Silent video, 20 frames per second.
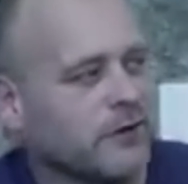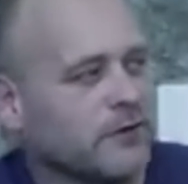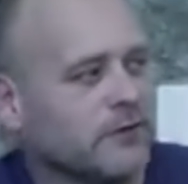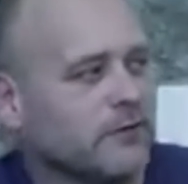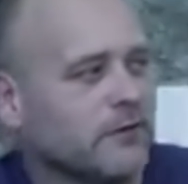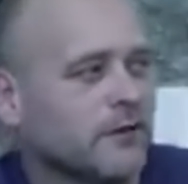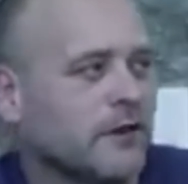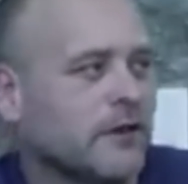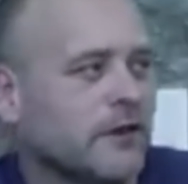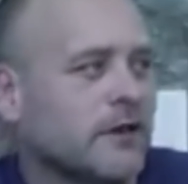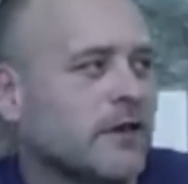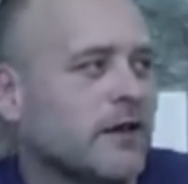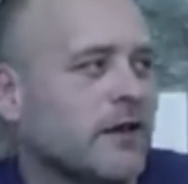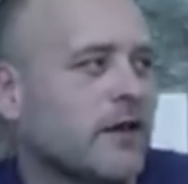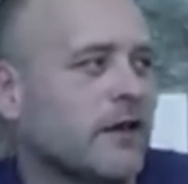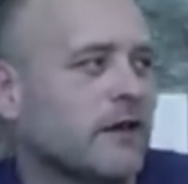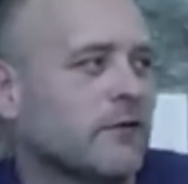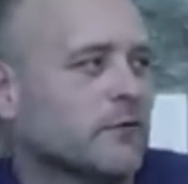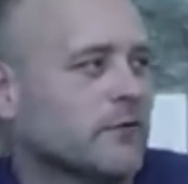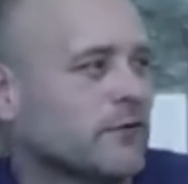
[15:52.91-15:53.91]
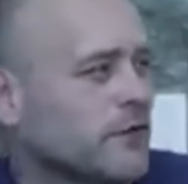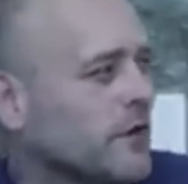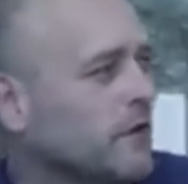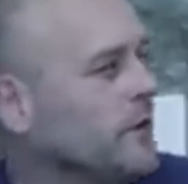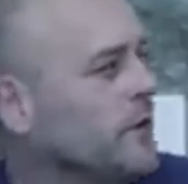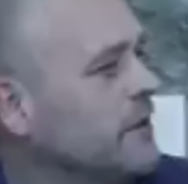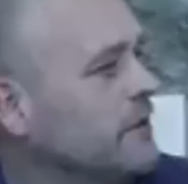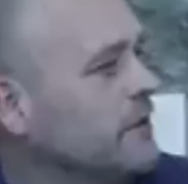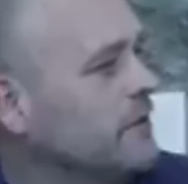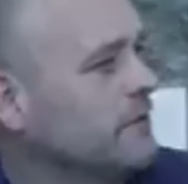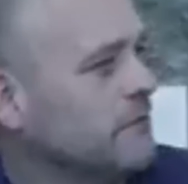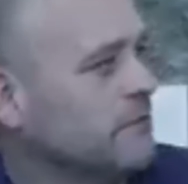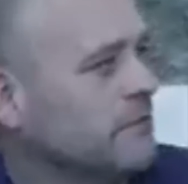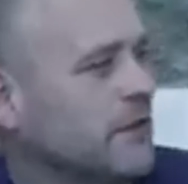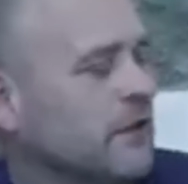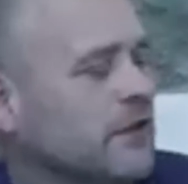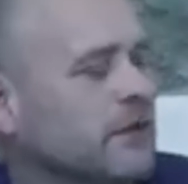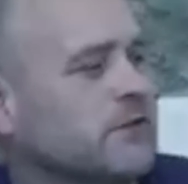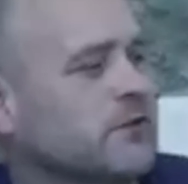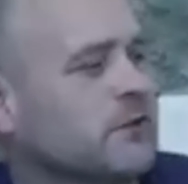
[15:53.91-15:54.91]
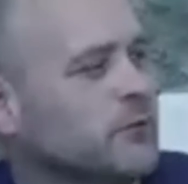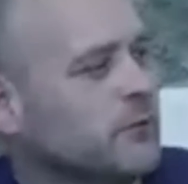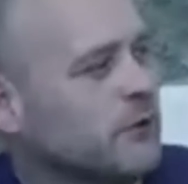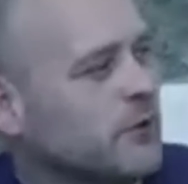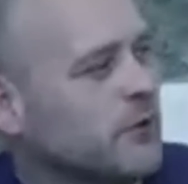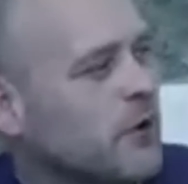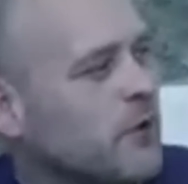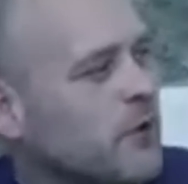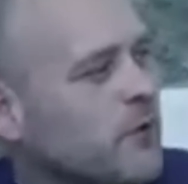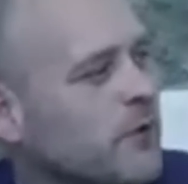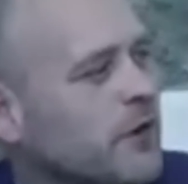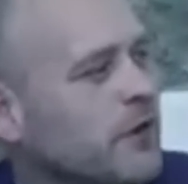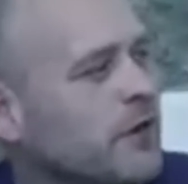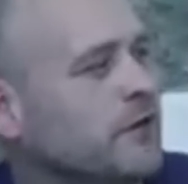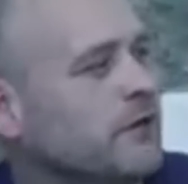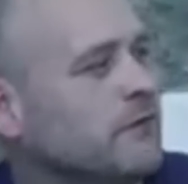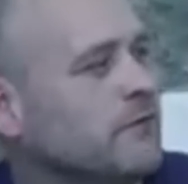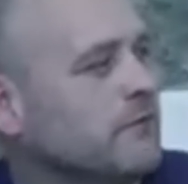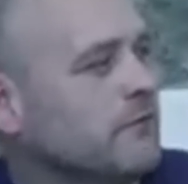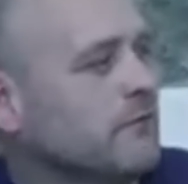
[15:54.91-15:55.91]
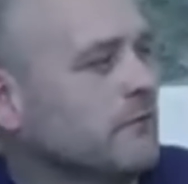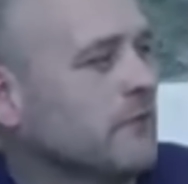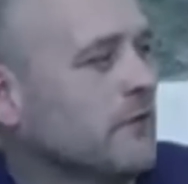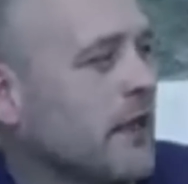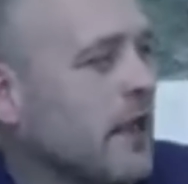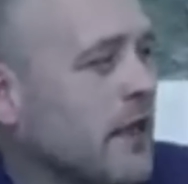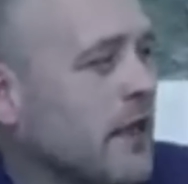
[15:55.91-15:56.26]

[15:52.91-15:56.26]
And we're trying to get a school going and